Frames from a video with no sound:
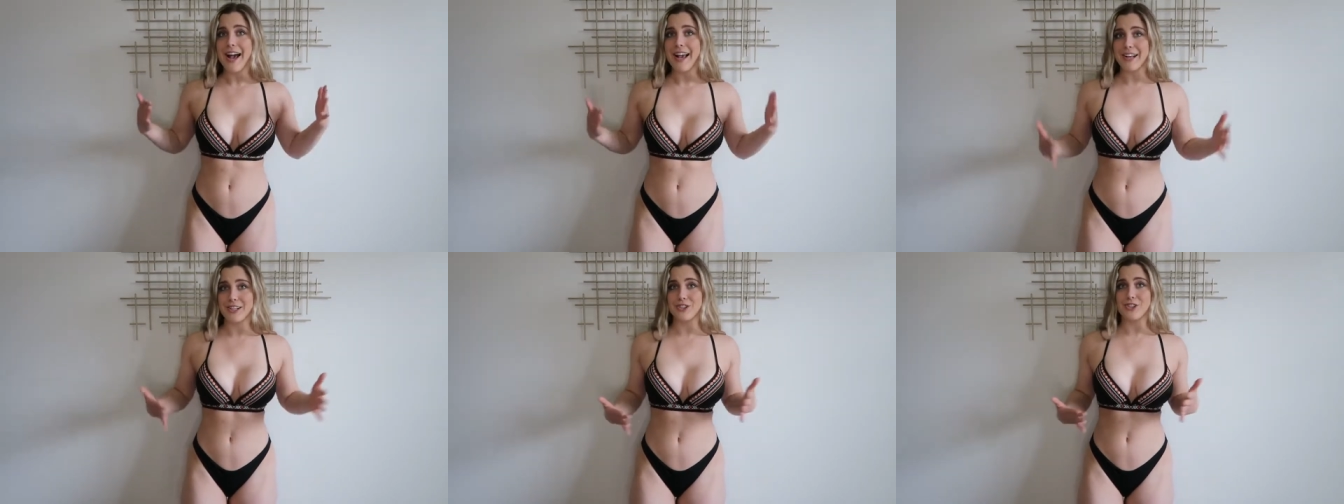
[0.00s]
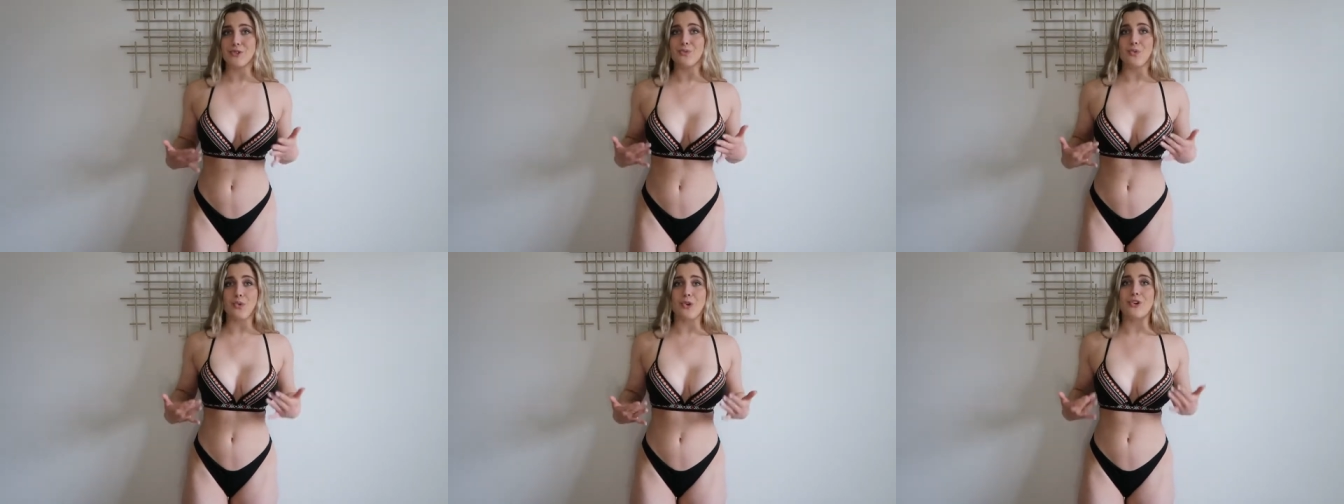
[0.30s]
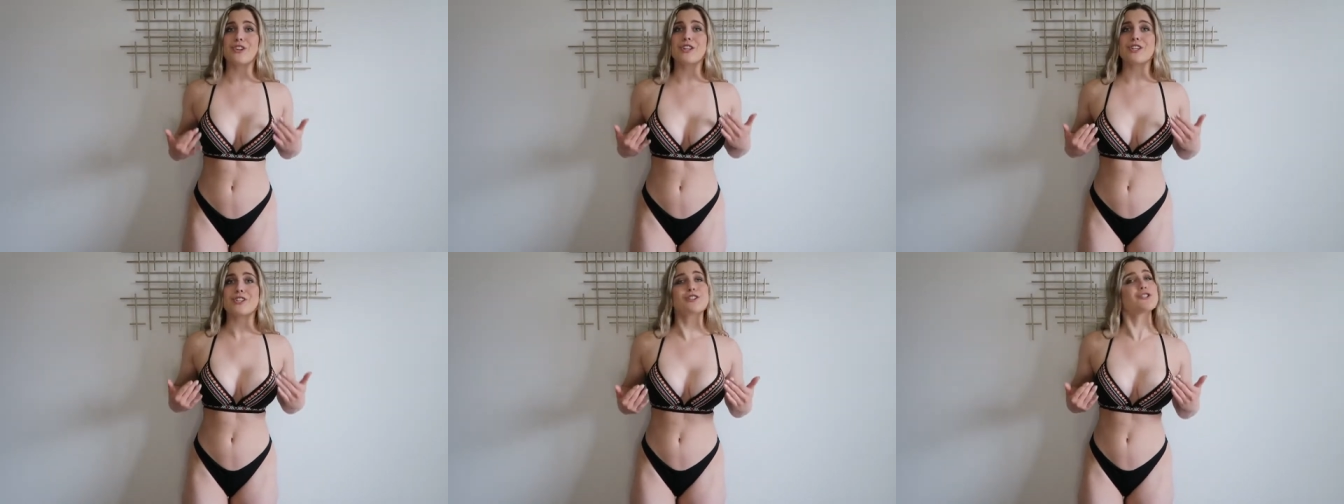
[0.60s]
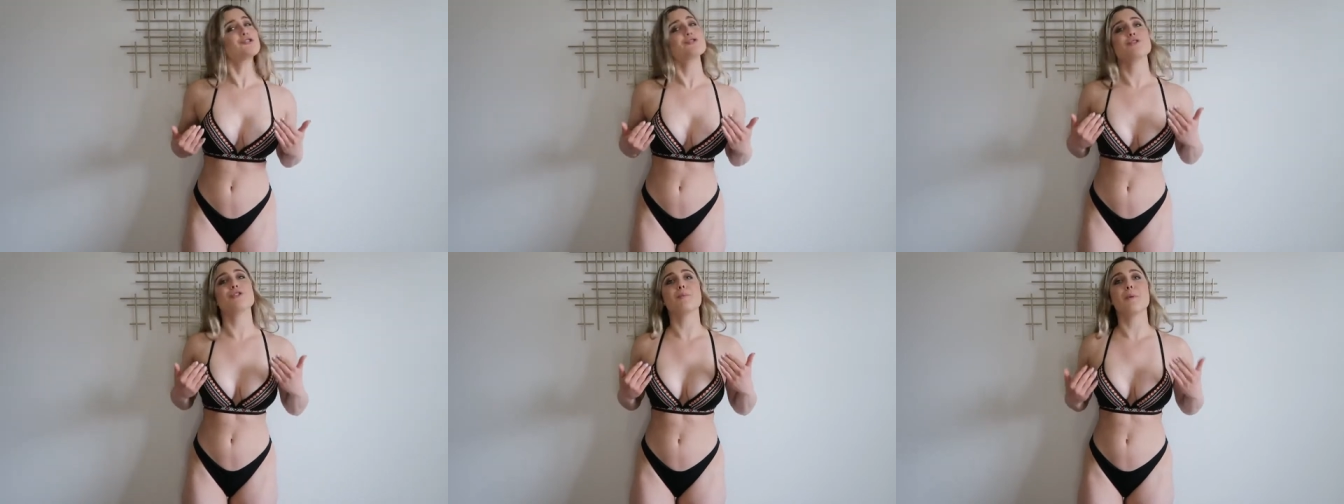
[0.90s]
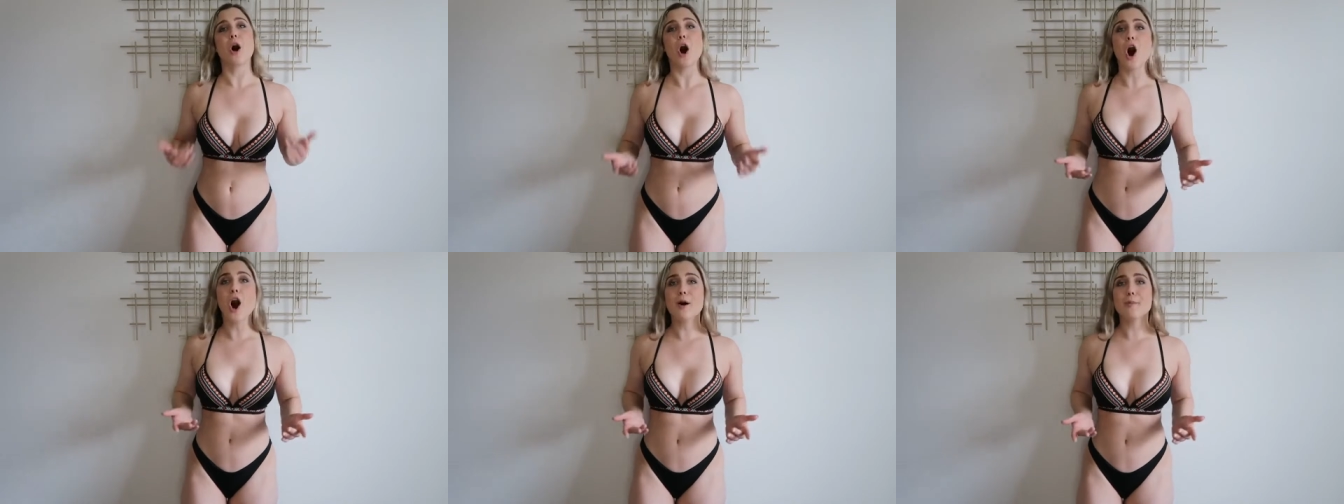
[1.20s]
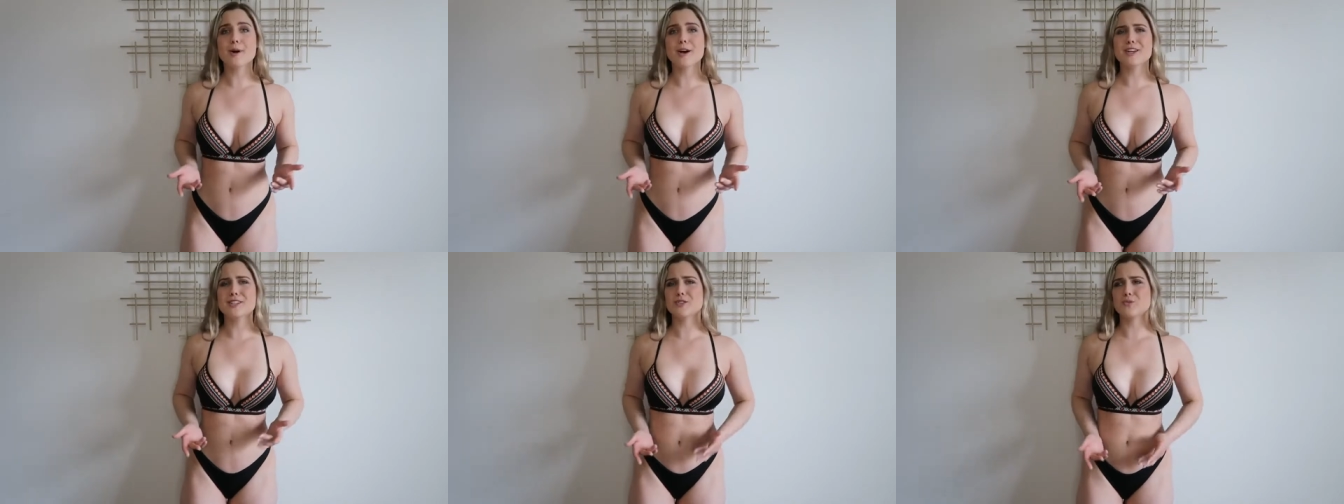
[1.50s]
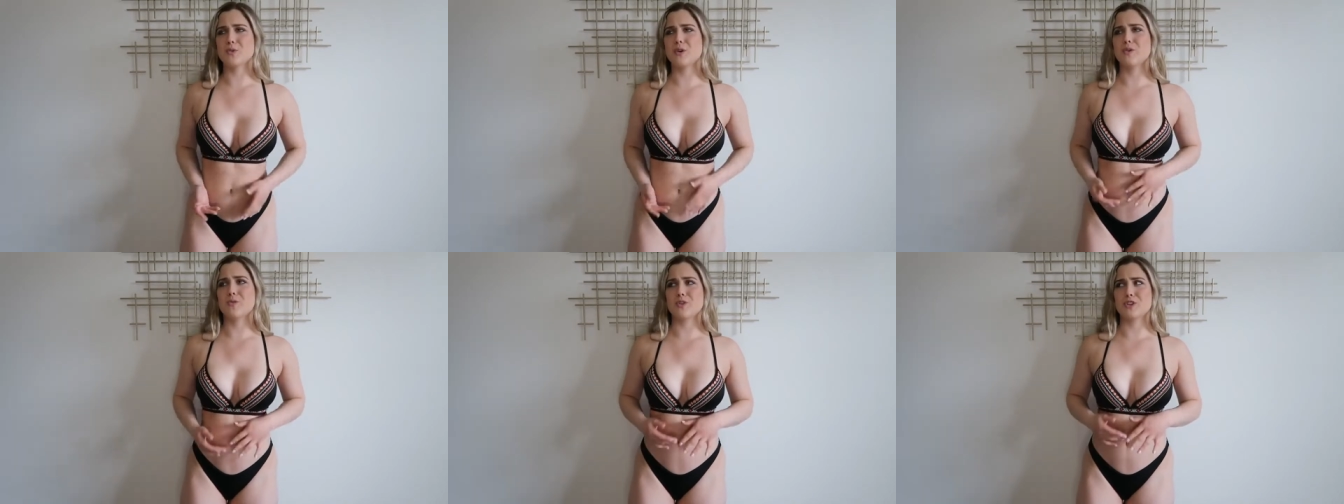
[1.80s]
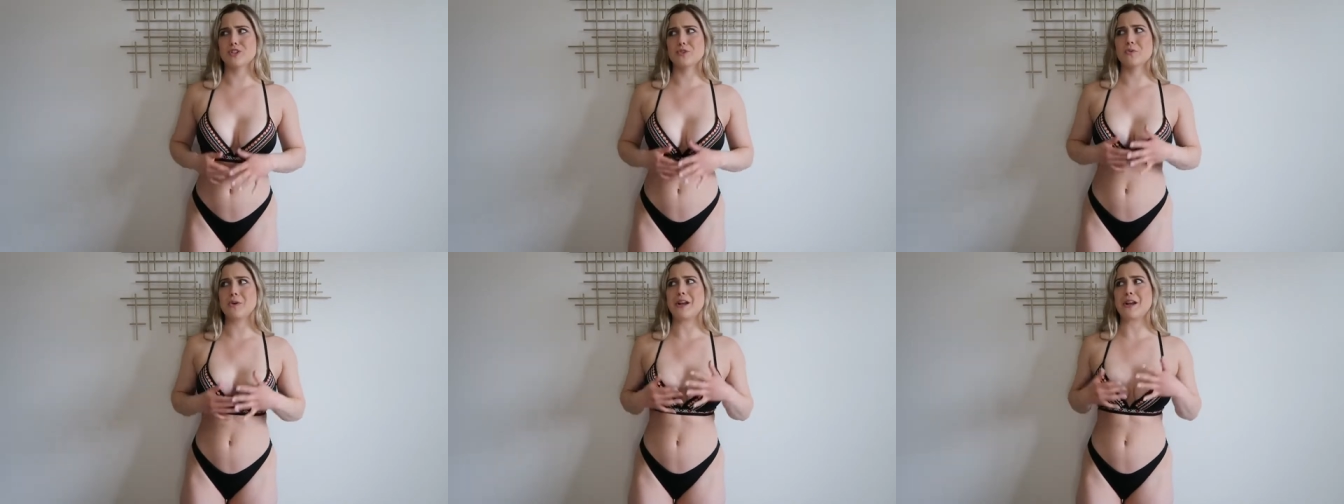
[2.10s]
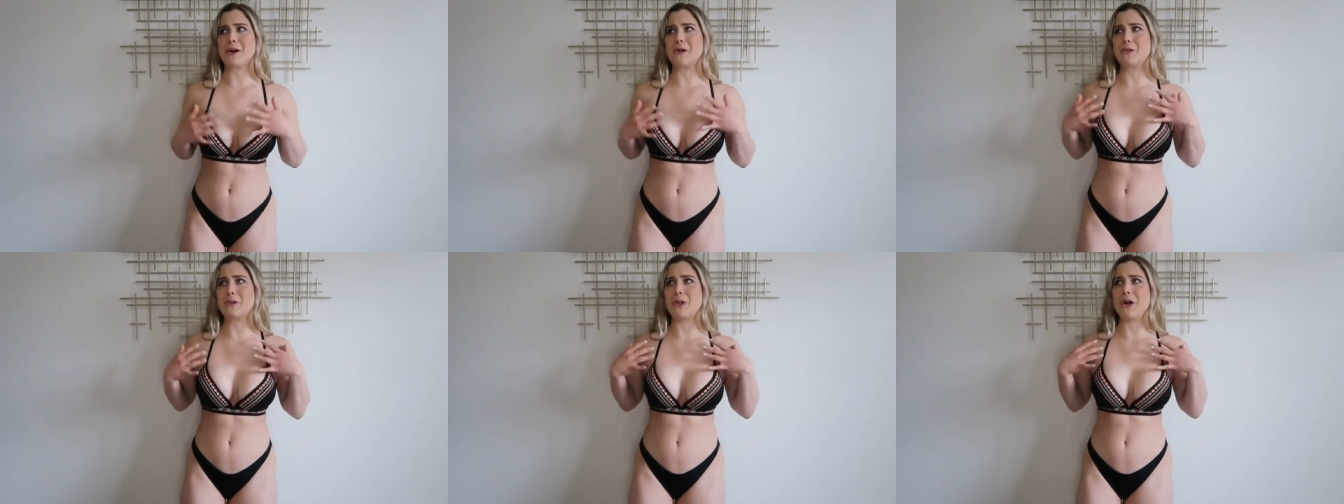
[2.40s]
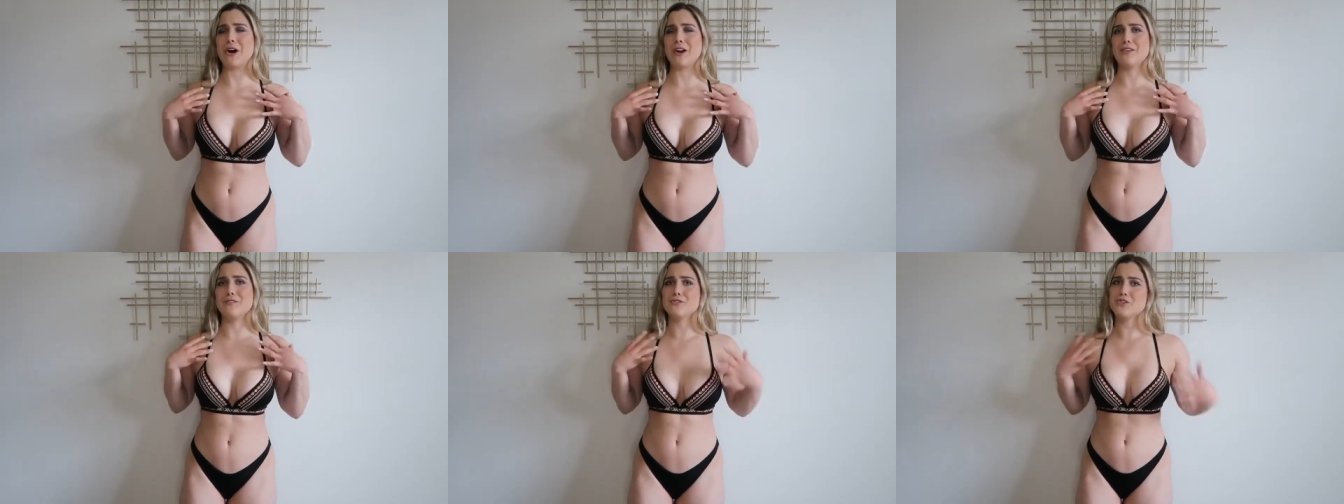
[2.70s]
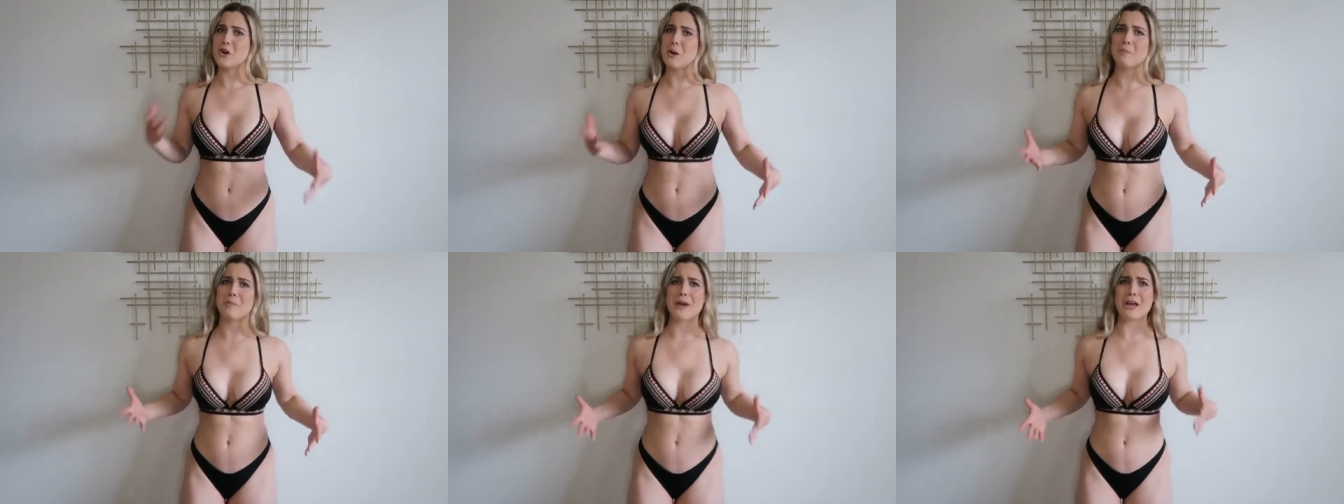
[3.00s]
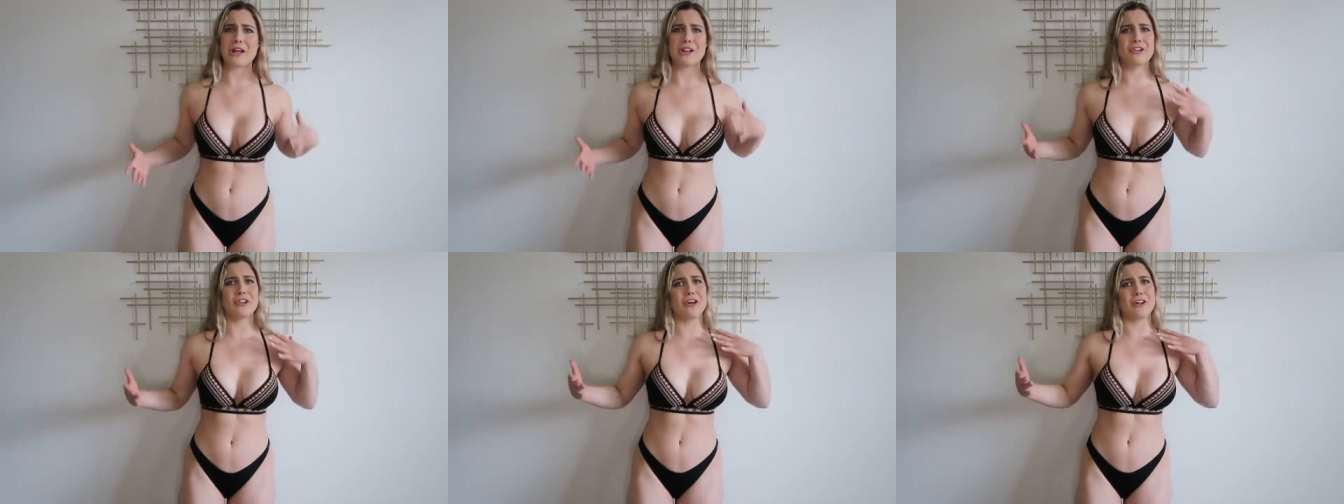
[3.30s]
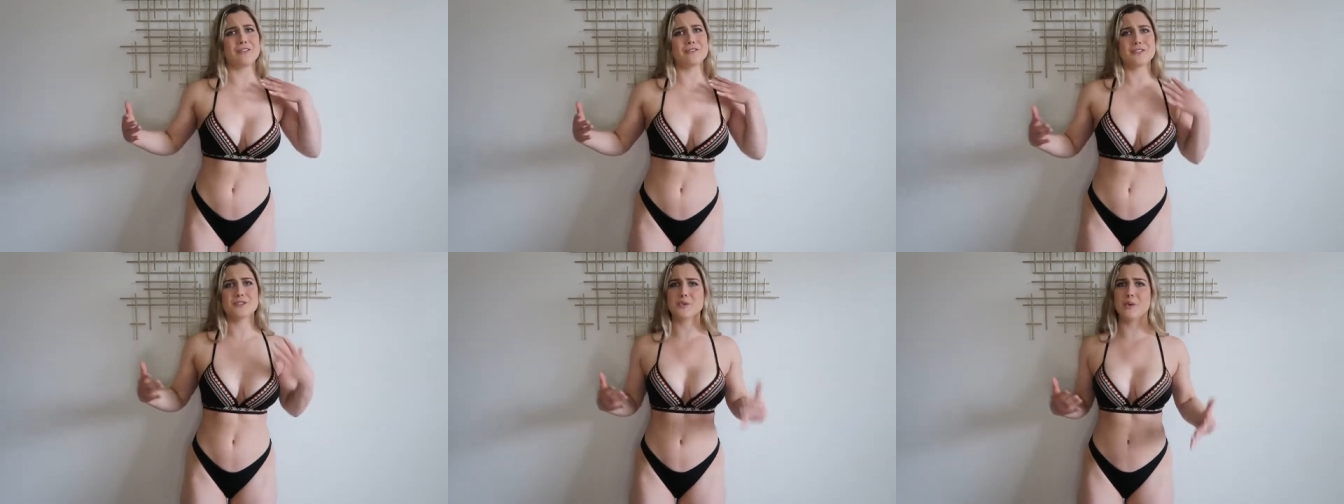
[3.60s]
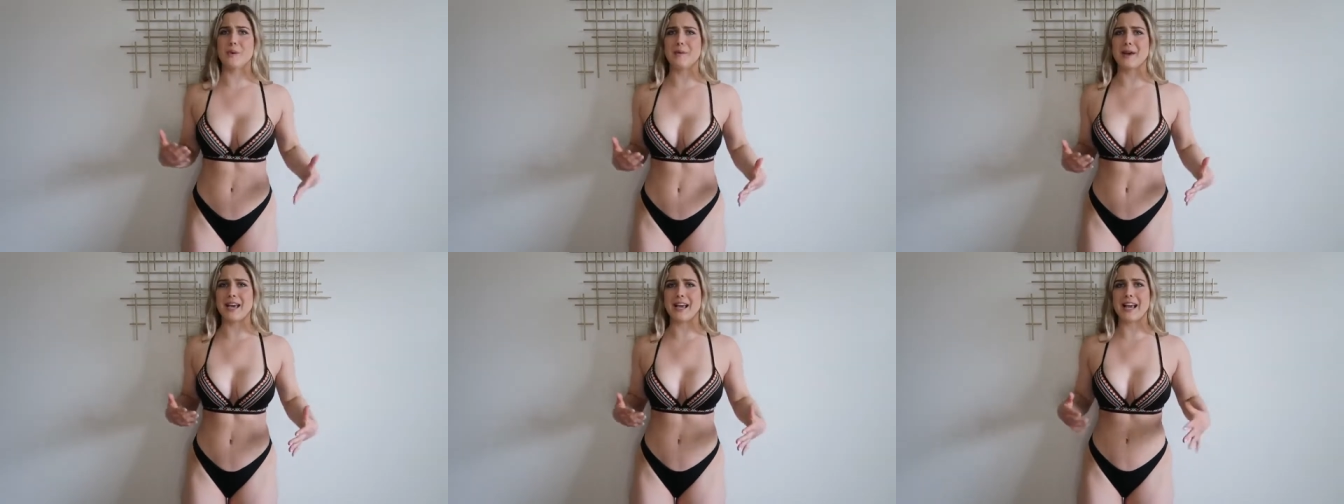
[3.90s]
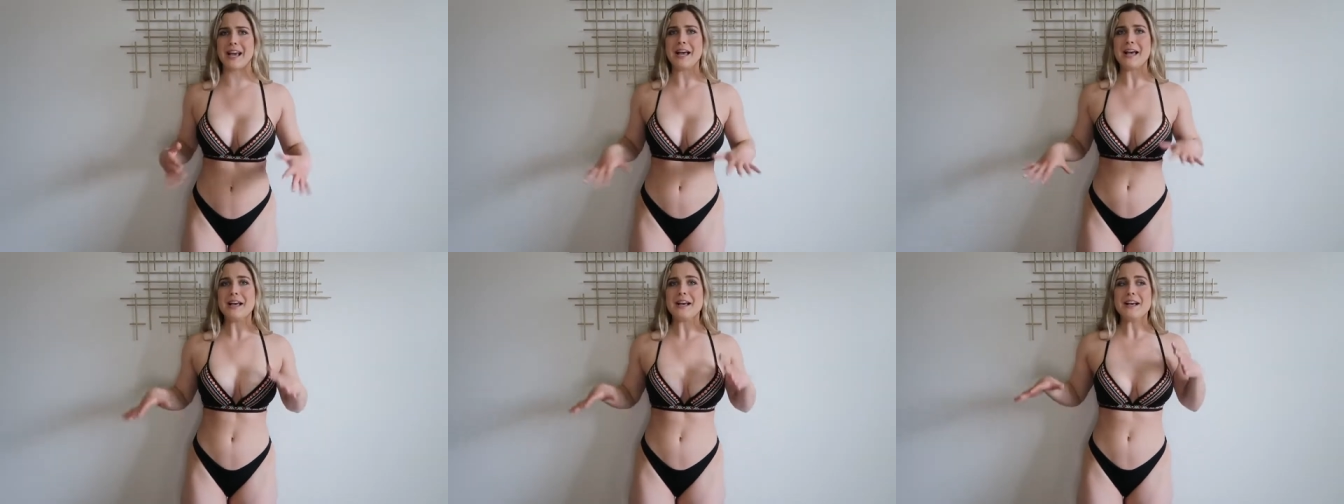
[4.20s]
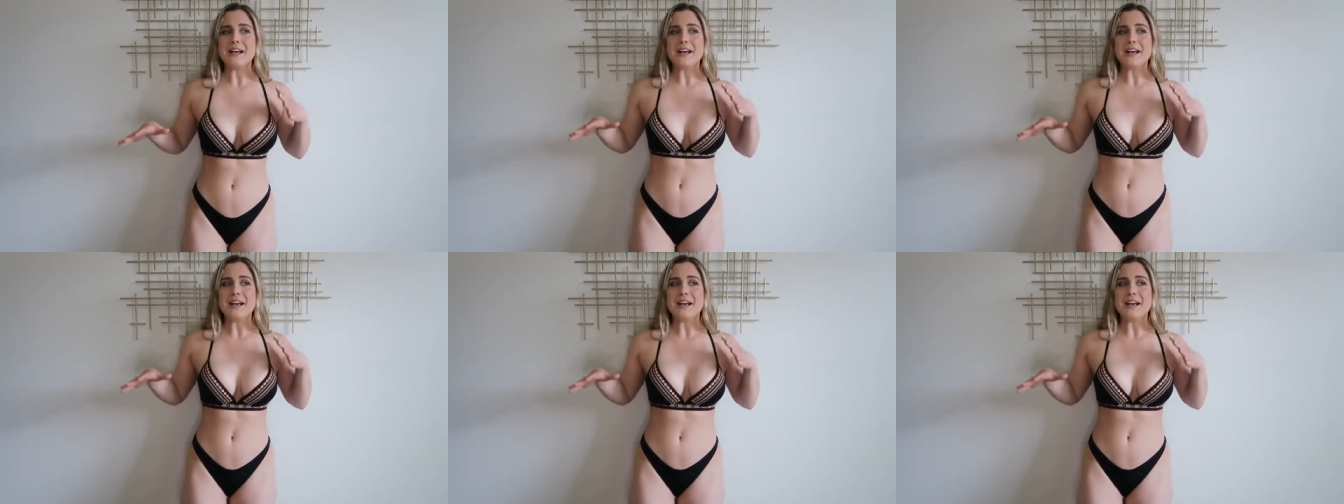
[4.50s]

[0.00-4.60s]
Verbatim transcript: I actually wore this to the Bahamas. We were doing a lot of jumping, a lot of swimming,